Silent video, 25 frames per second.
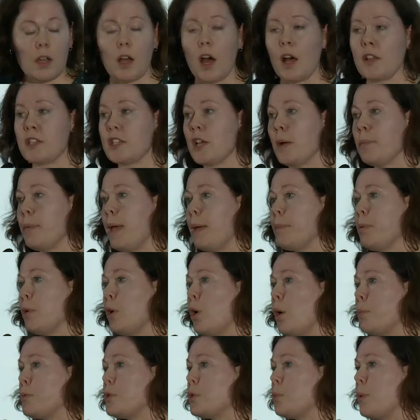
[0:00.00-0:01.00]
Some people
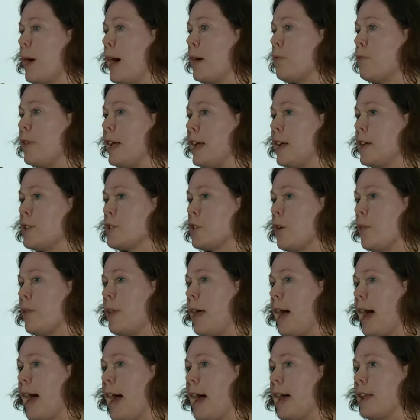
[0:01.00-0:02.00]
opt to wear rings on the
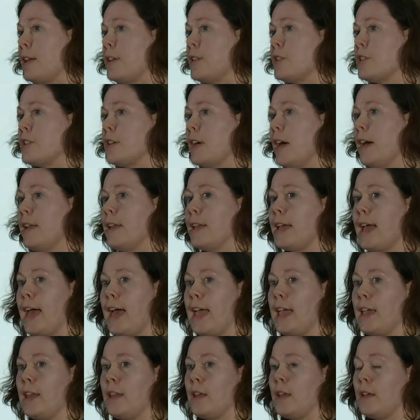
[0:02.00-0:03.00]
hand, and
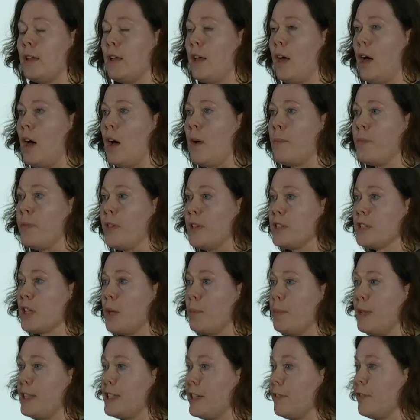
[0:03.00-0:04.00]
again, this can
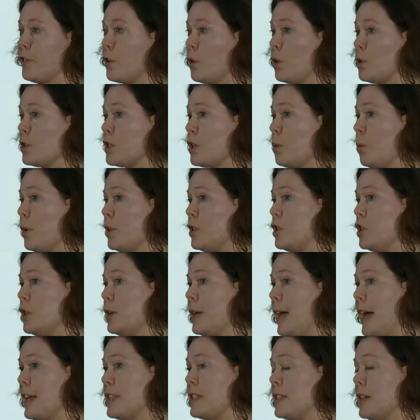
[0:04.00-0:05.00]
be difficult. So once you
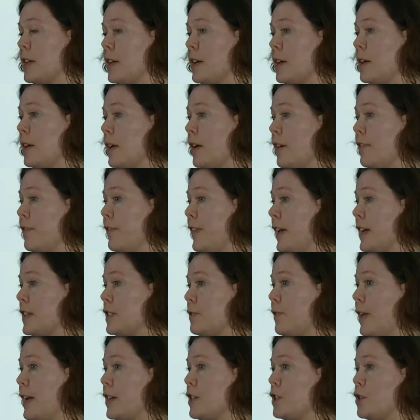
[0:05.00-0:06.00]
get a fixed
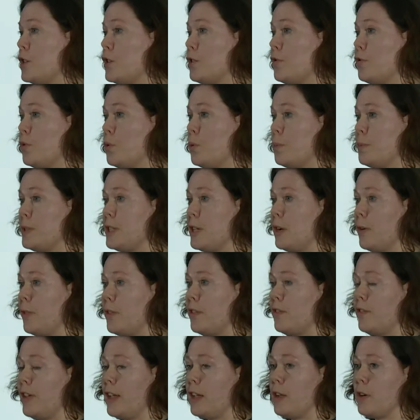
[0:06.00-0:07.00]
flexion deformity on the
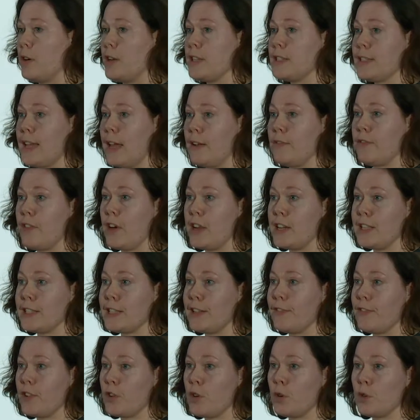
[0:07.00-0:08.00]
finger, it's then very
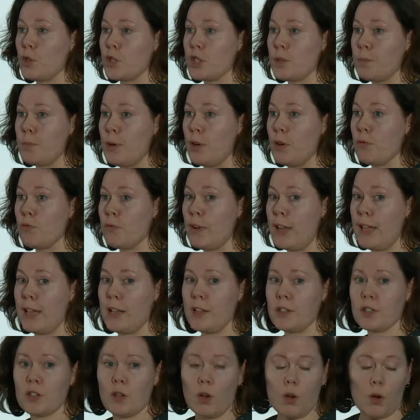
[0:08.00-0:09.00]
difficult to put
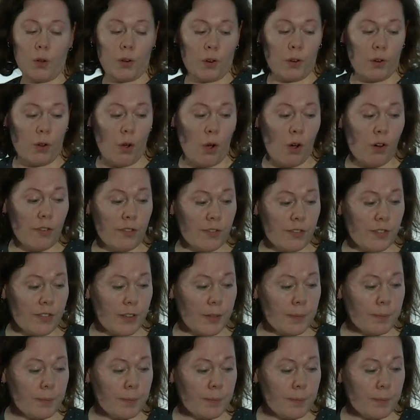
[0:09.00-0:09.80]
rings on and off.